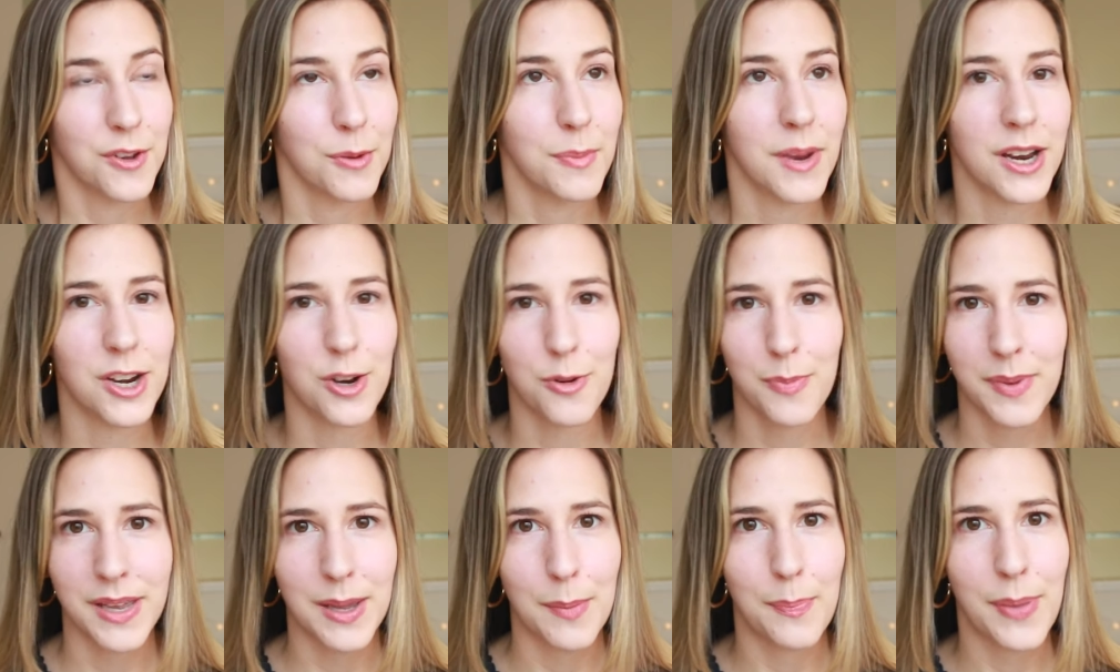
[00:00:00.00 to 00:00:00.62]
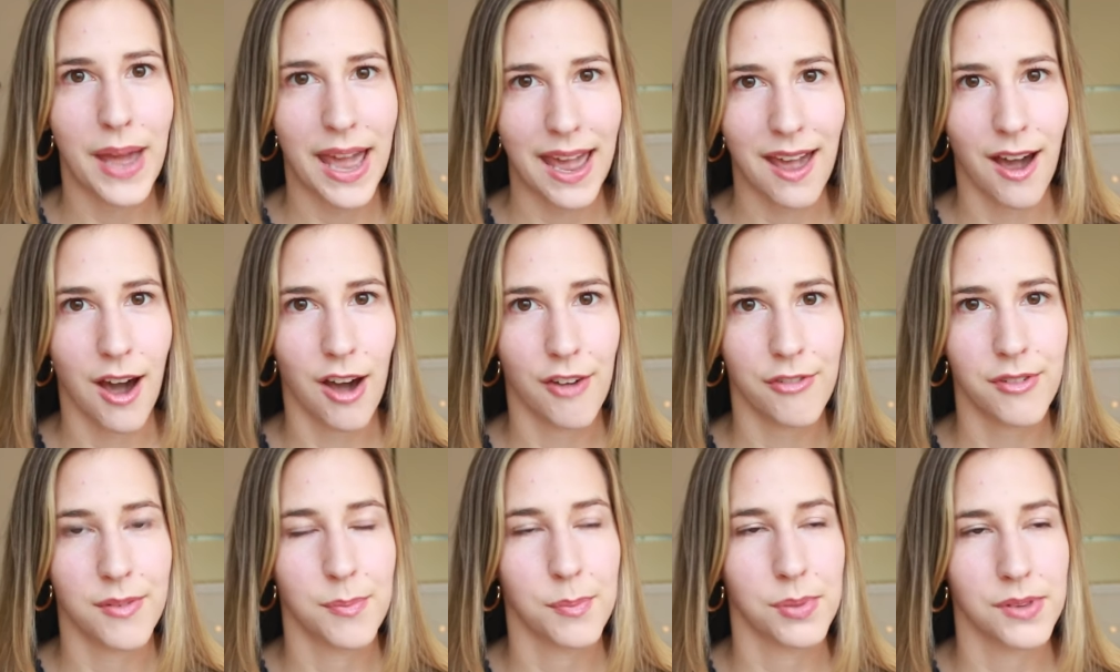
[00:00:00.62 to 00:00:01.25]
There better be a
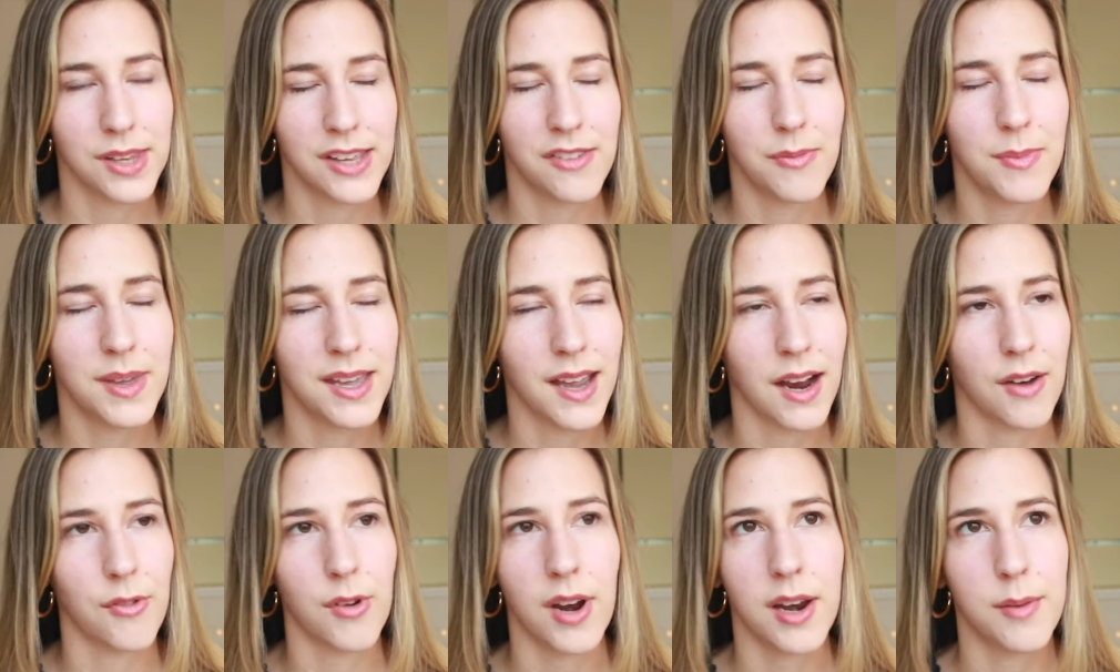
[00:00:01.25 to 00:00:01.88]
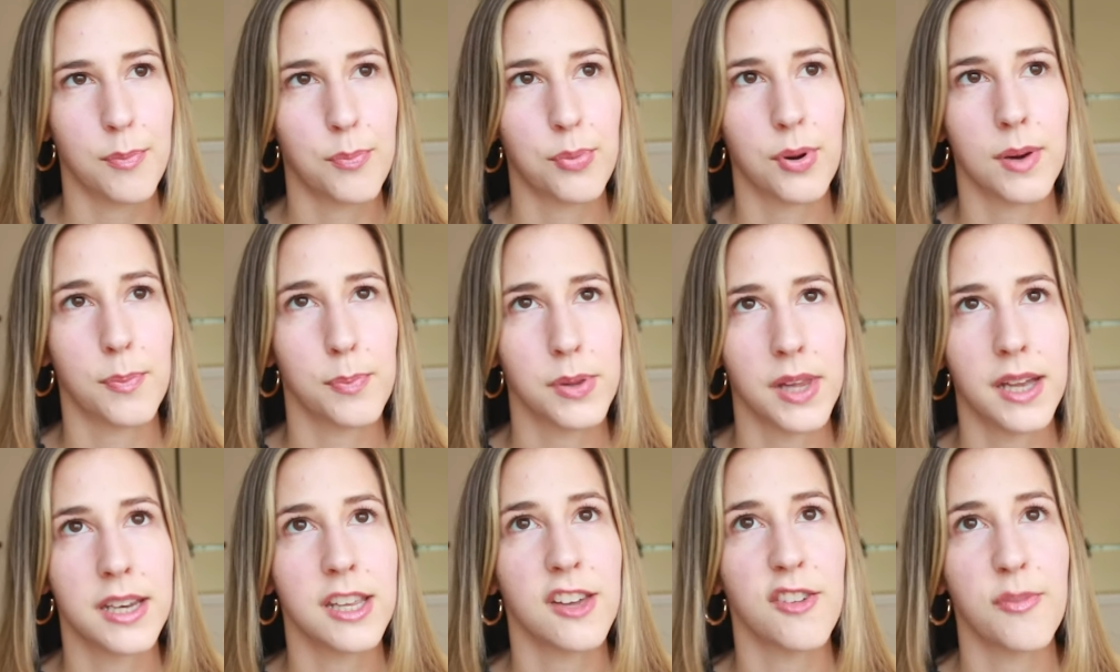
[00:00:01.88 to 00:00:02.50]
payoff. And believe me, I read
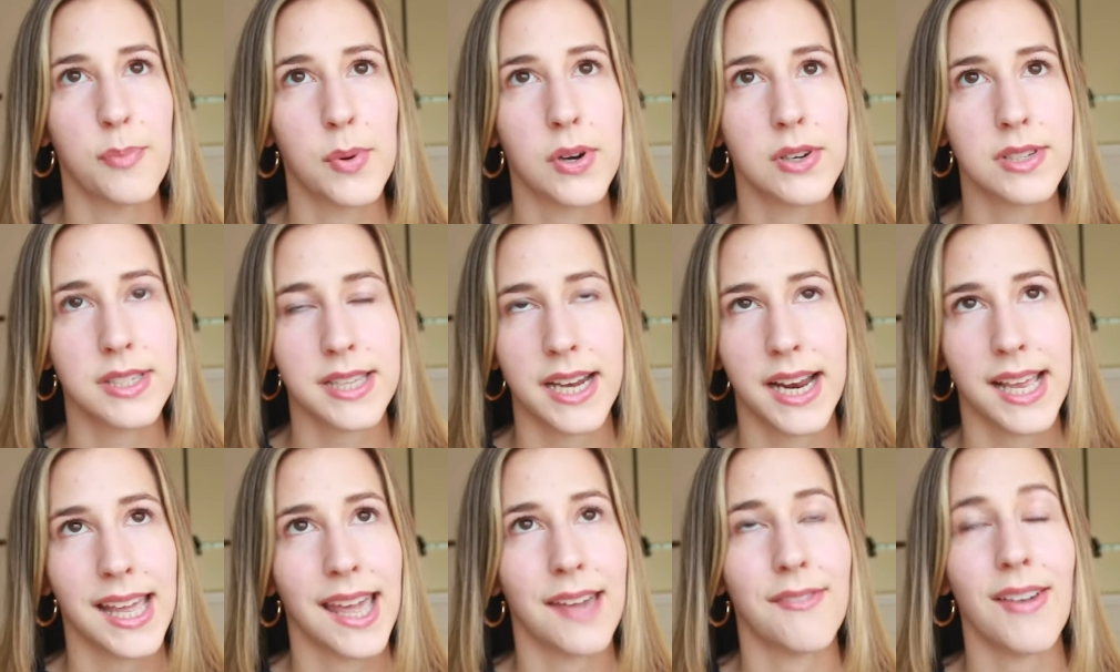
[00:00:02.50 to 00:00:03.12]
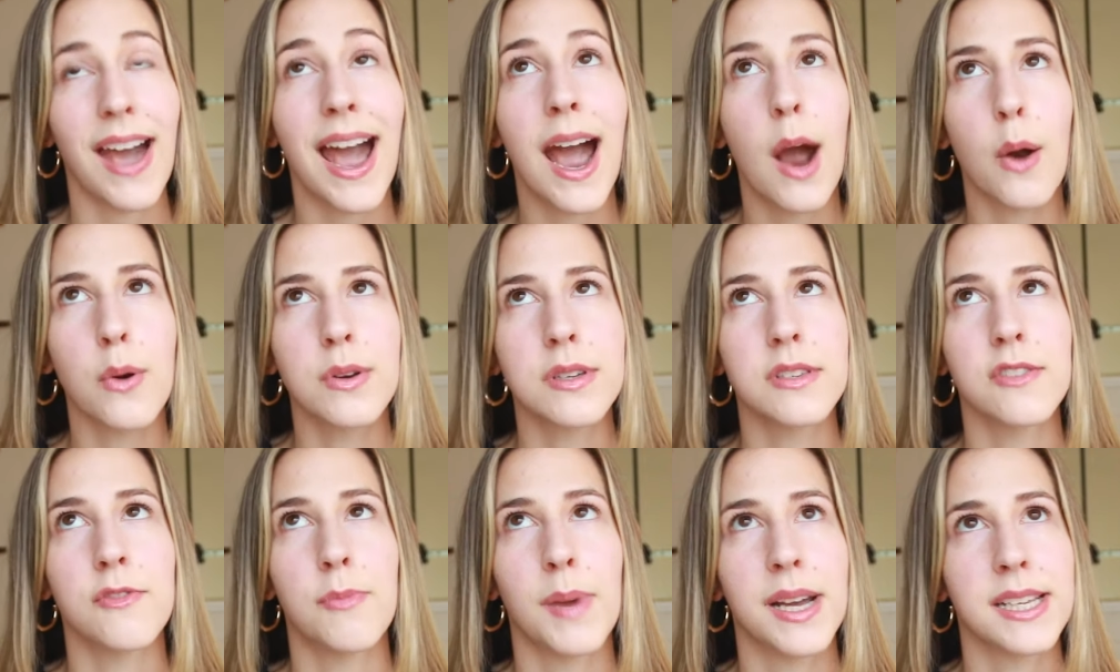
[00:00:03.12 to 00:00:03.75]
plenty of books that I gave
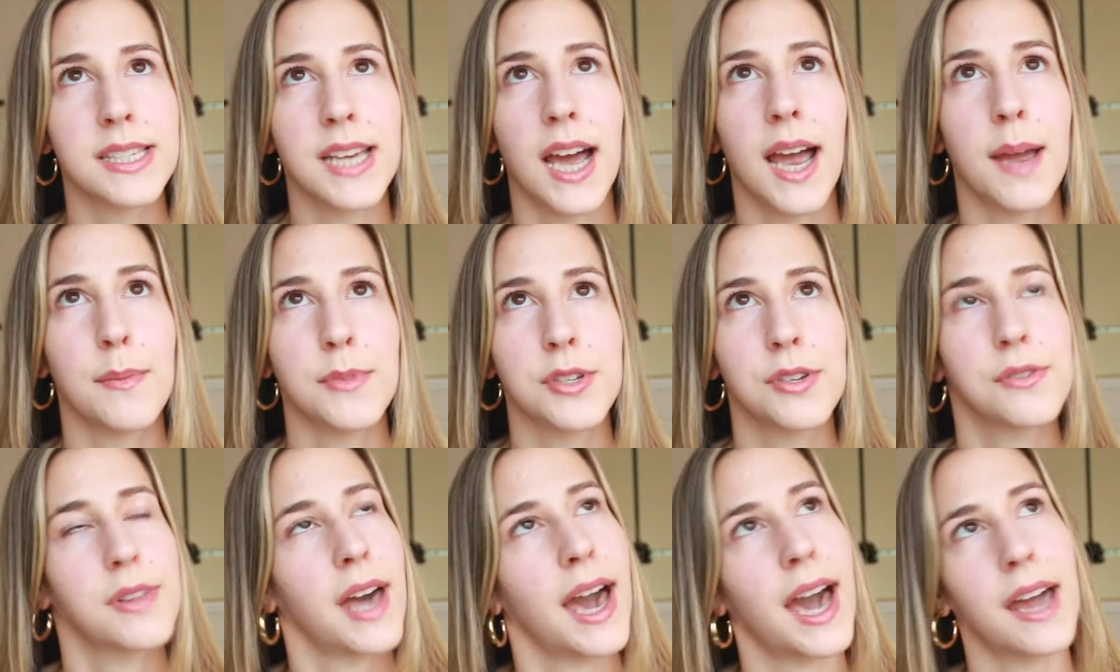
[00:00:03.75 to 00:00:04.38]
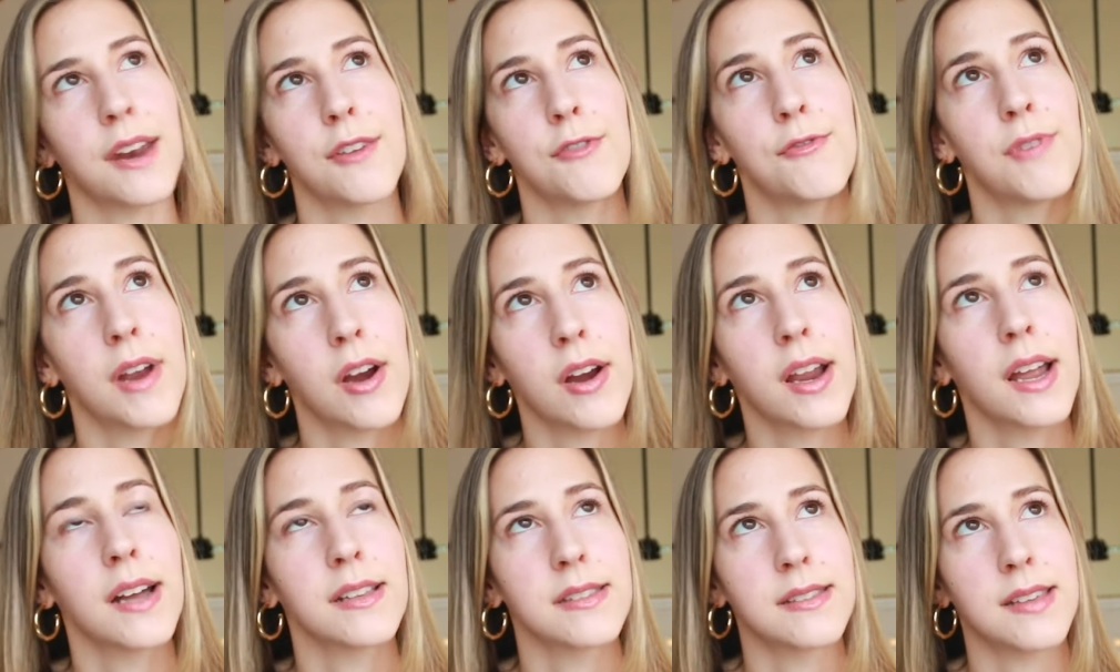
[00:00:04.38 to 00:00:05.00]
hours of my time to that had a
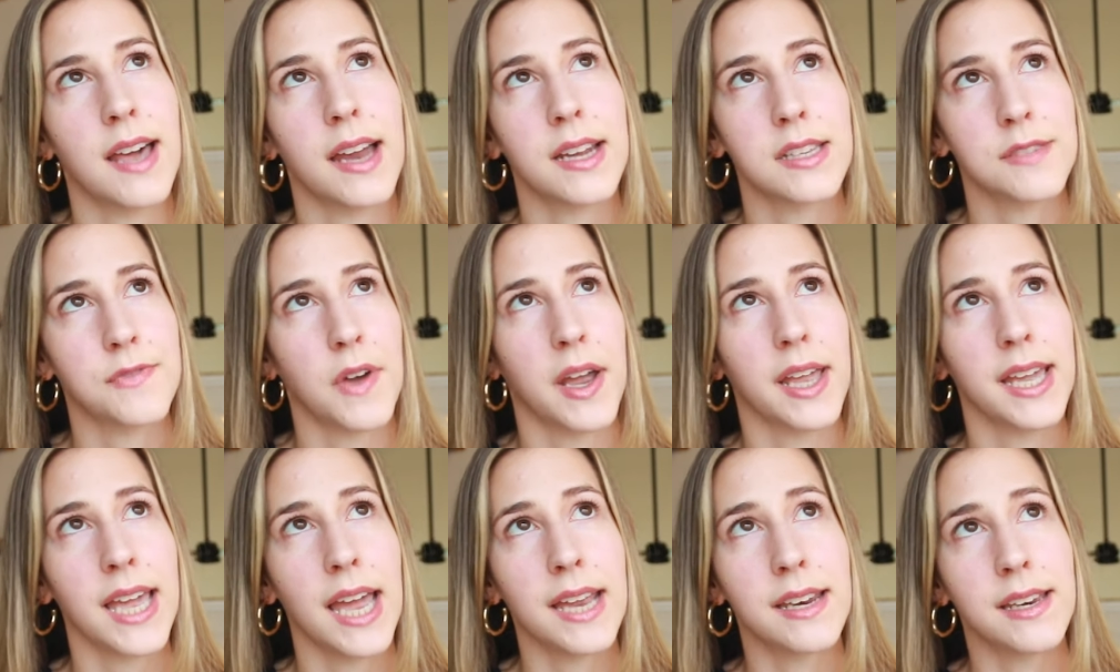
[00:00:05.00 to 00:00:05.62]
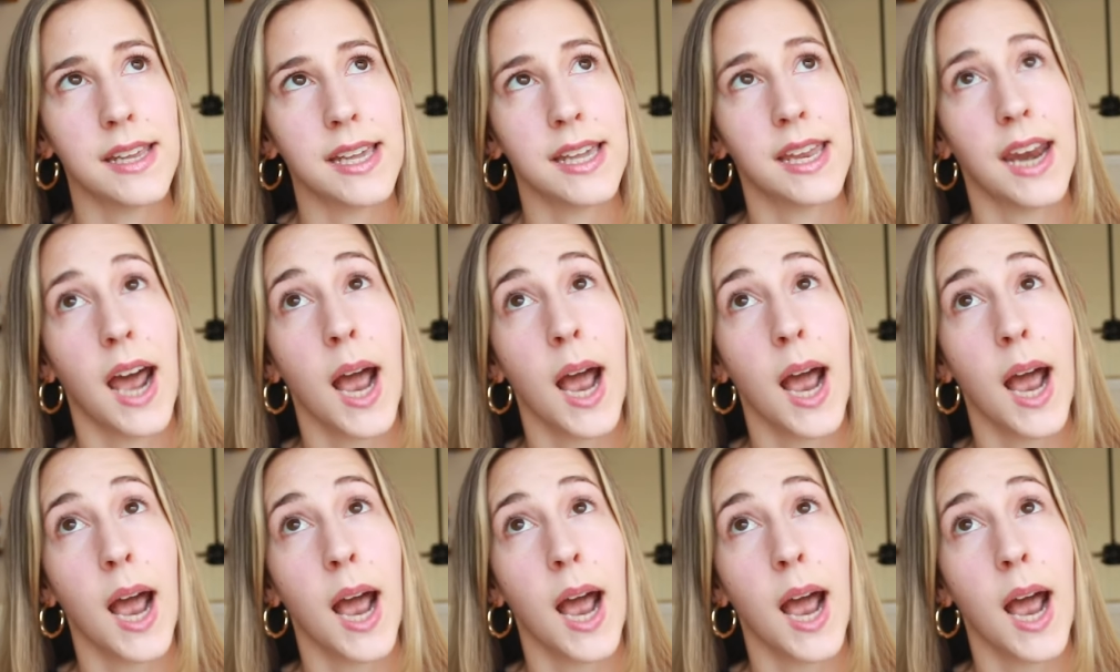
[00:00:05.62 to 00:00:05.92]
very unsatisfying ending.